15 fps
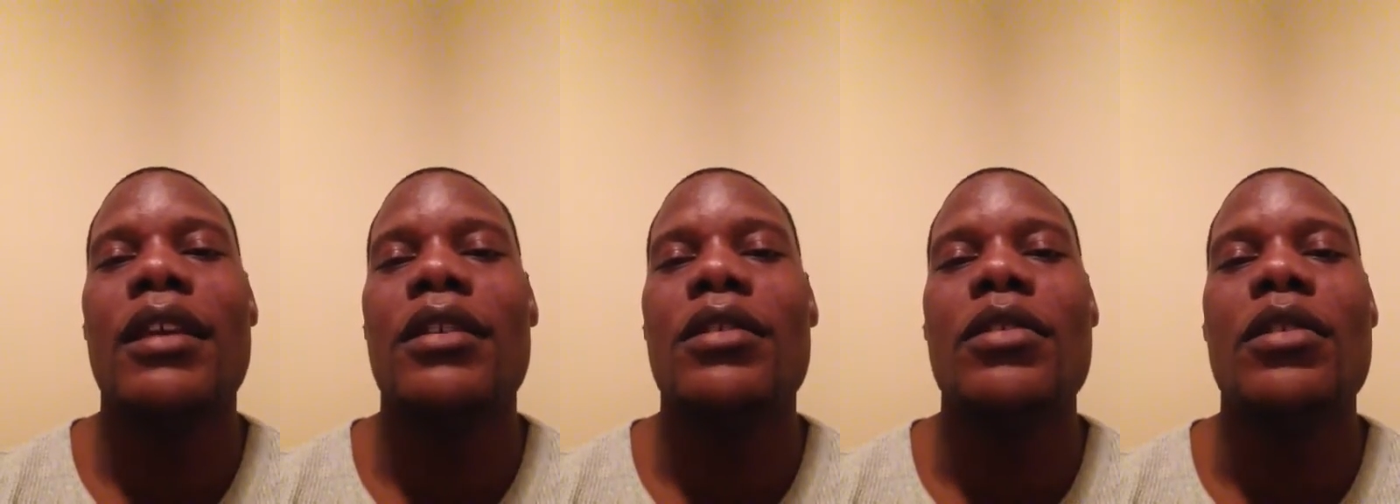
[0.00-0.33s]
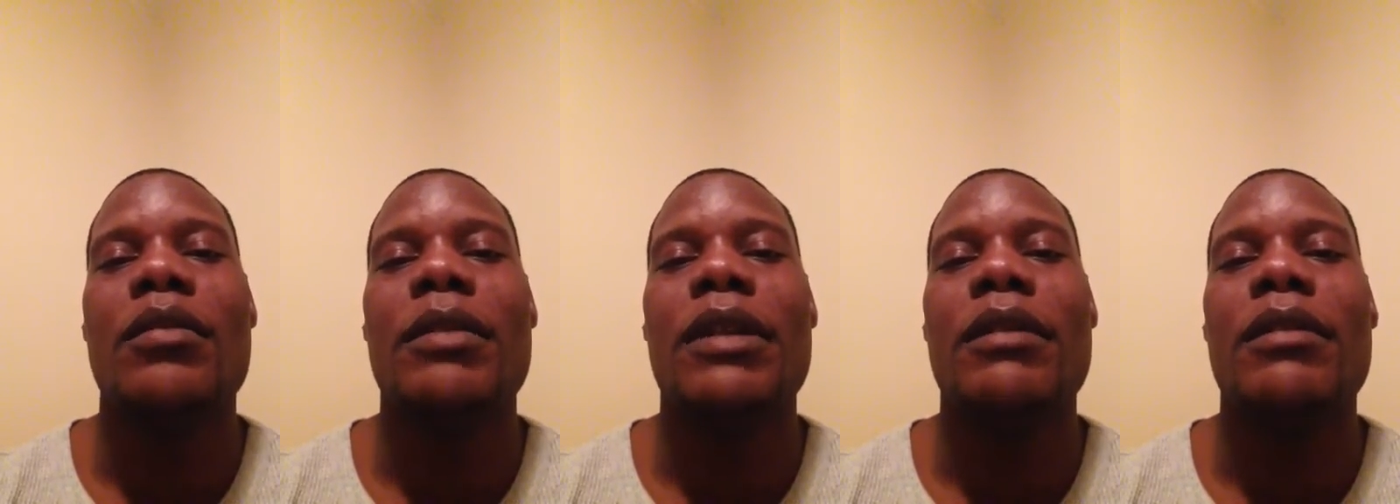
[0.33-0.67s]
You're
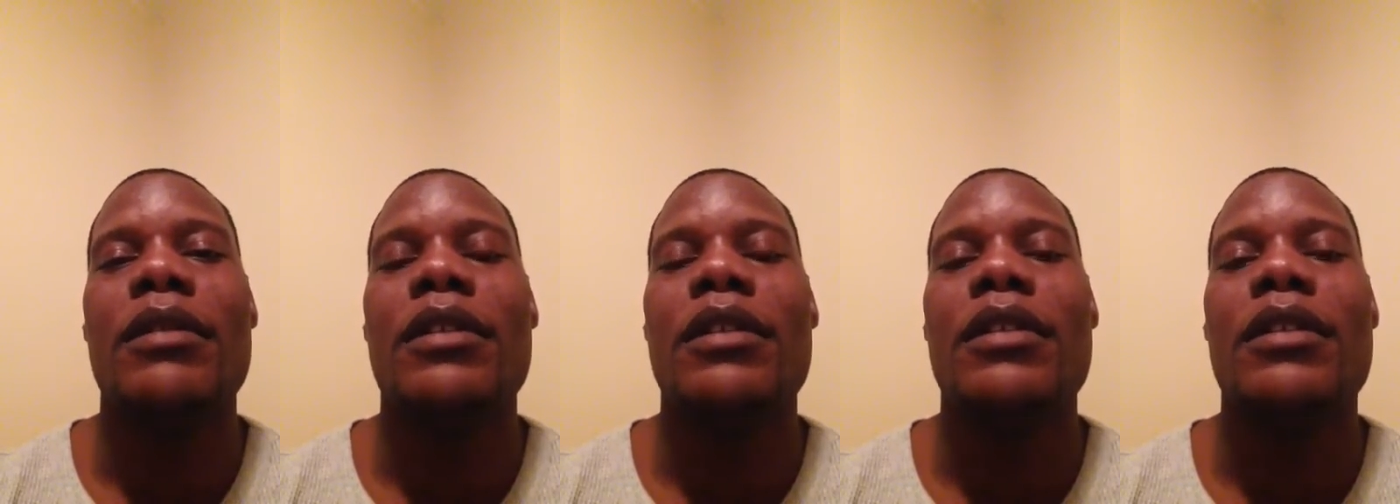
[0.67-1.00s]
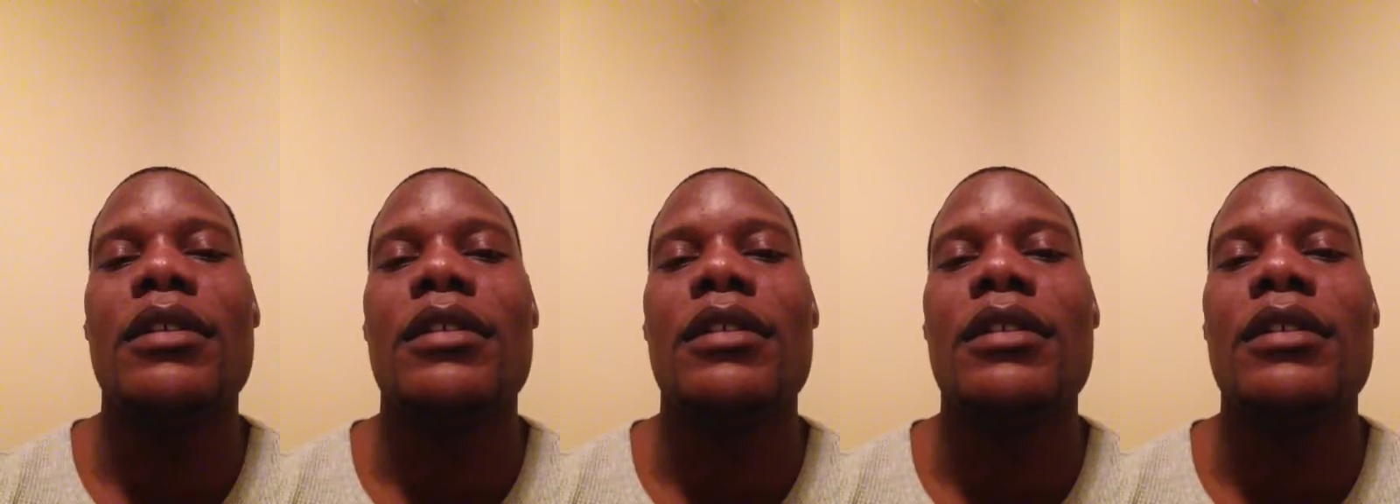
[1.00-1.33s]
gonna be
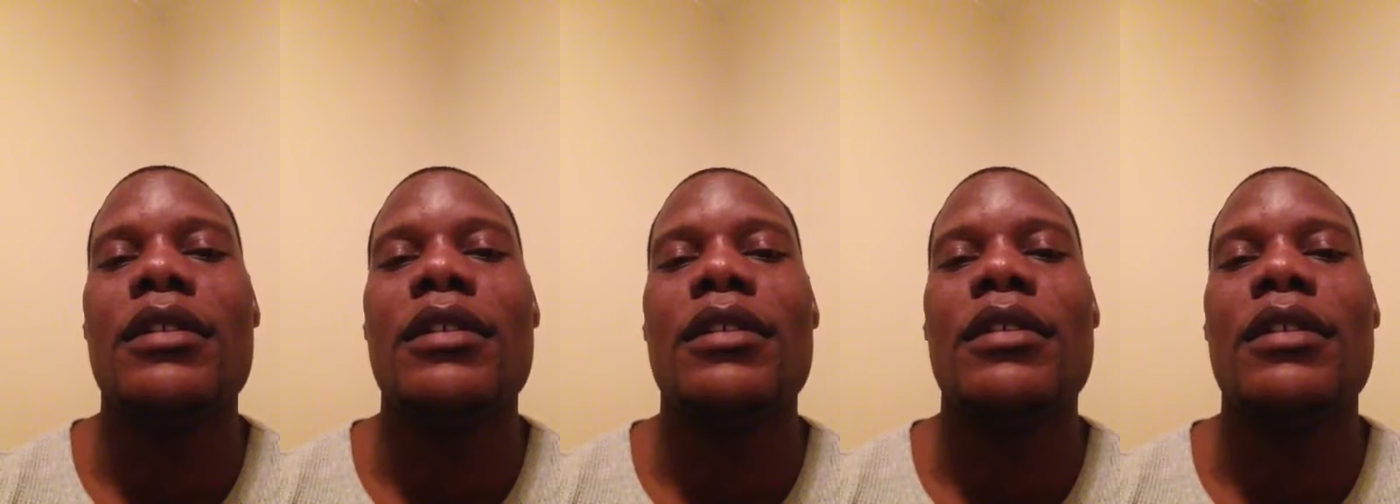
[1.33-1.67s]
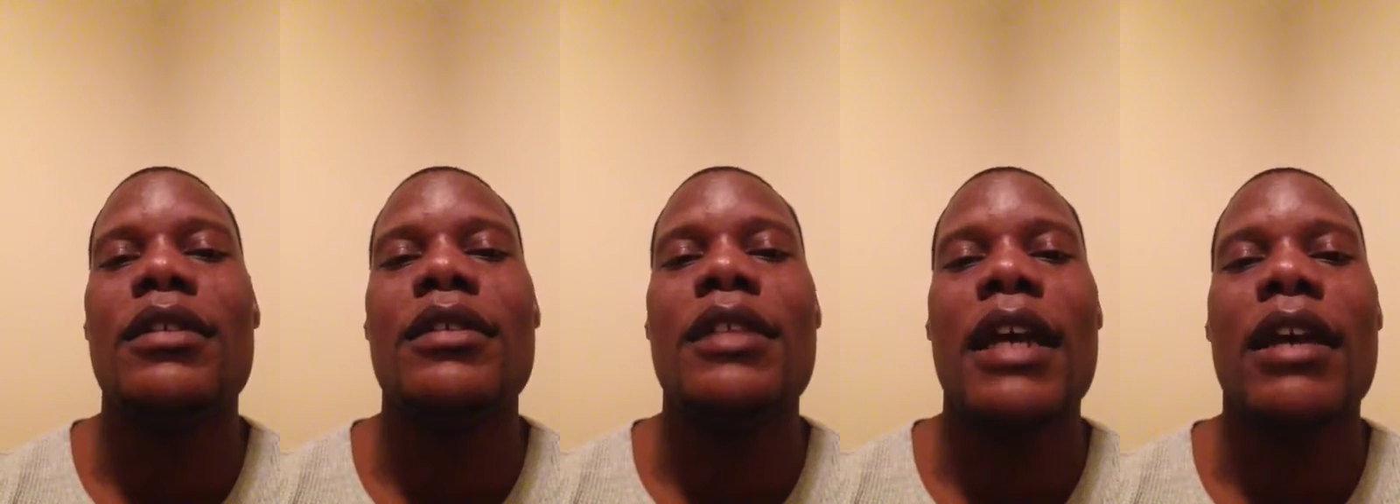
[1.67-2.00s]

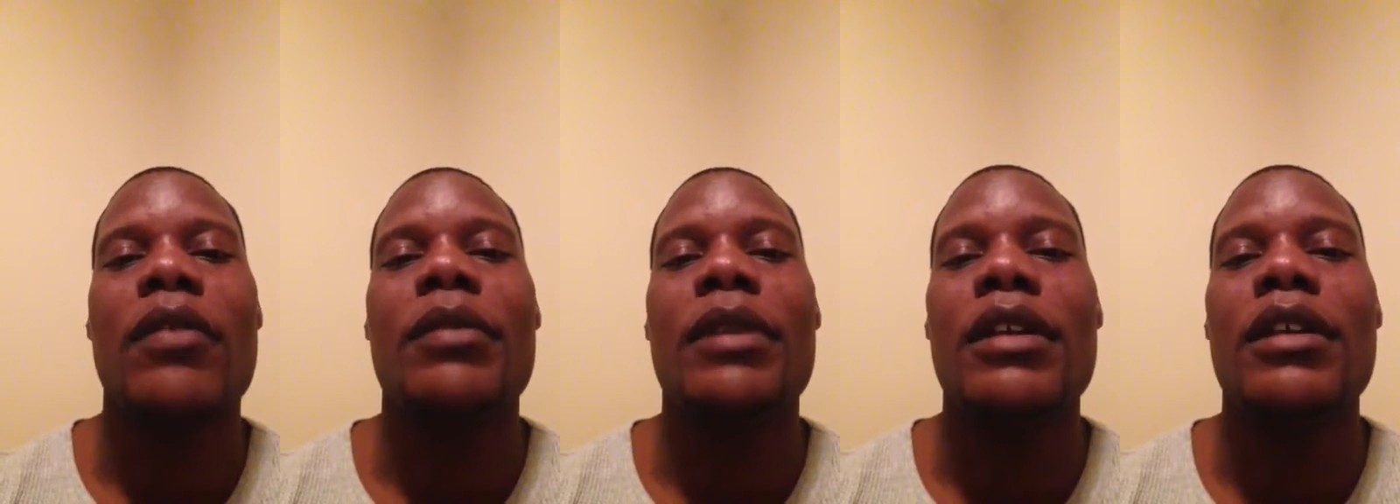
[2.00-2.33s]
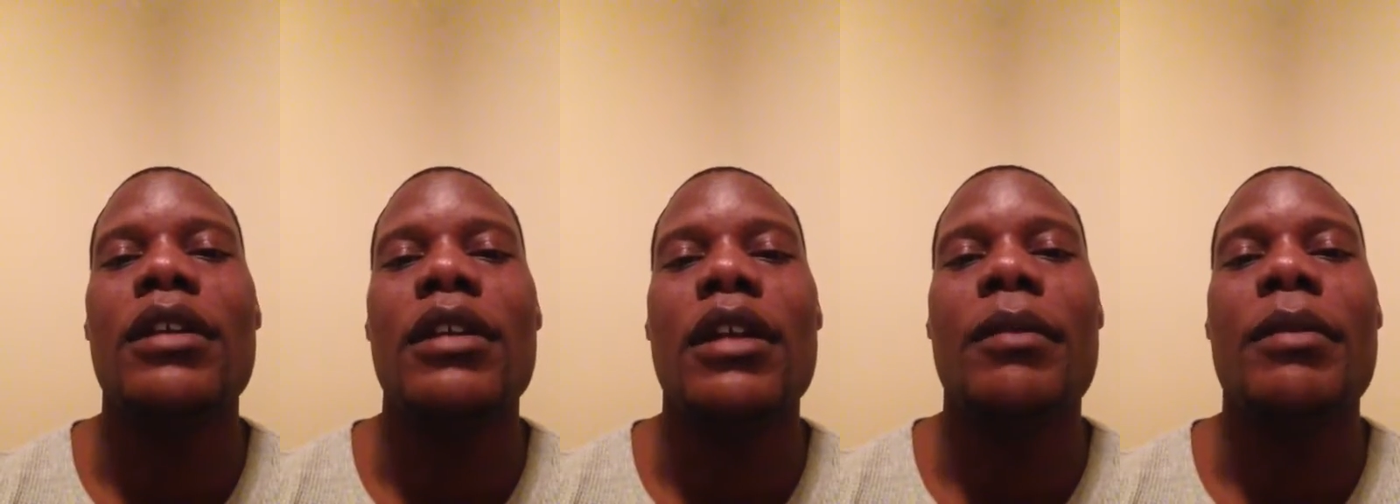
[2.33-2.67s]
it's not gonna be
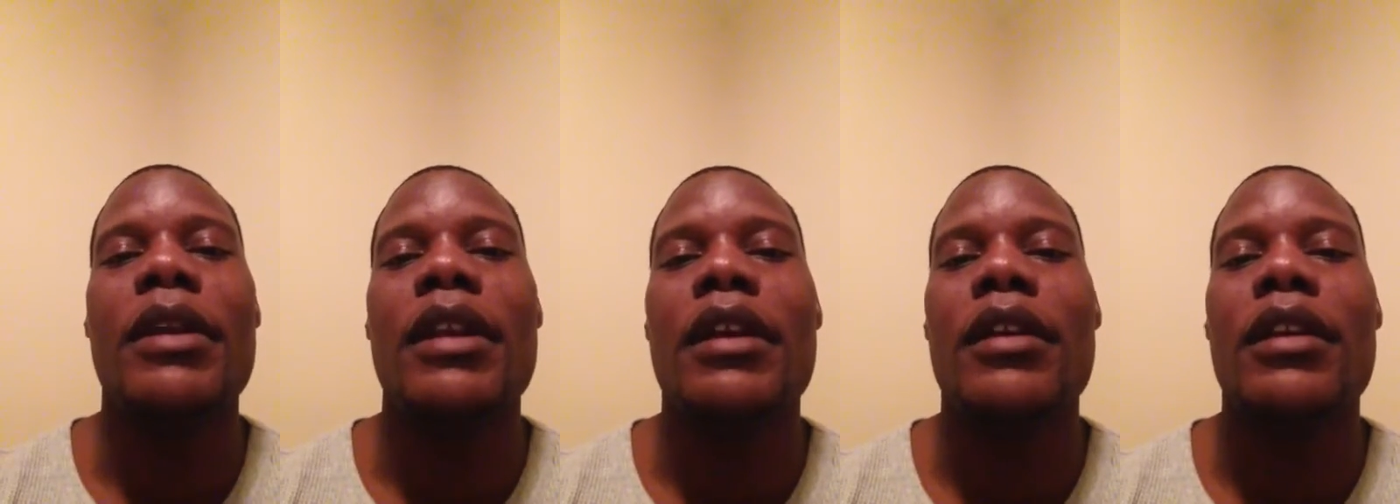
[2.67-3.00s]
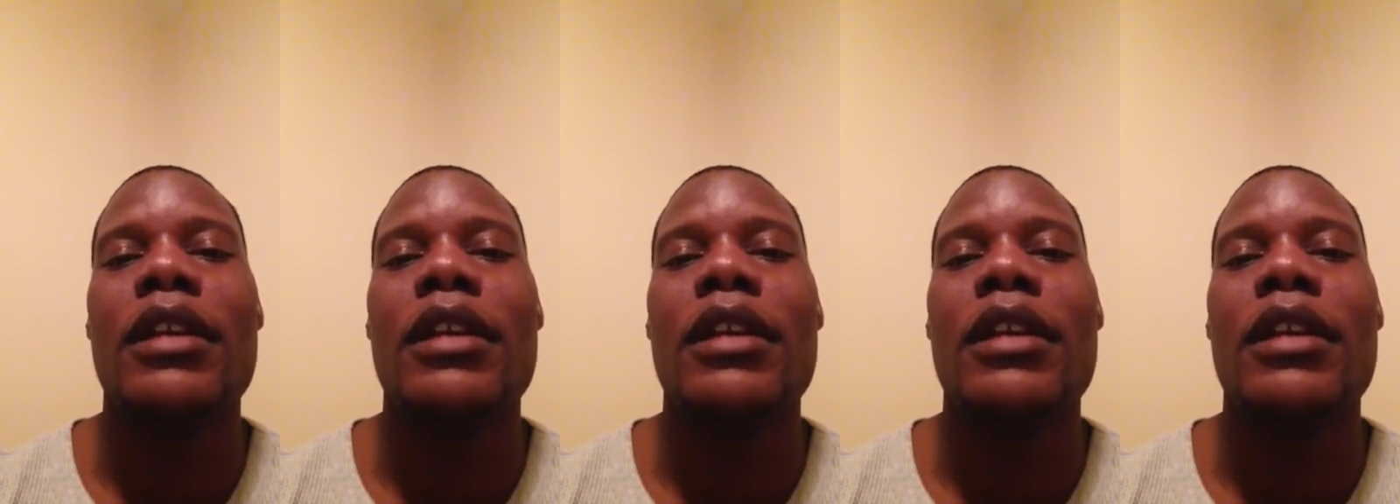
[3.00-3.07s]
good up in there.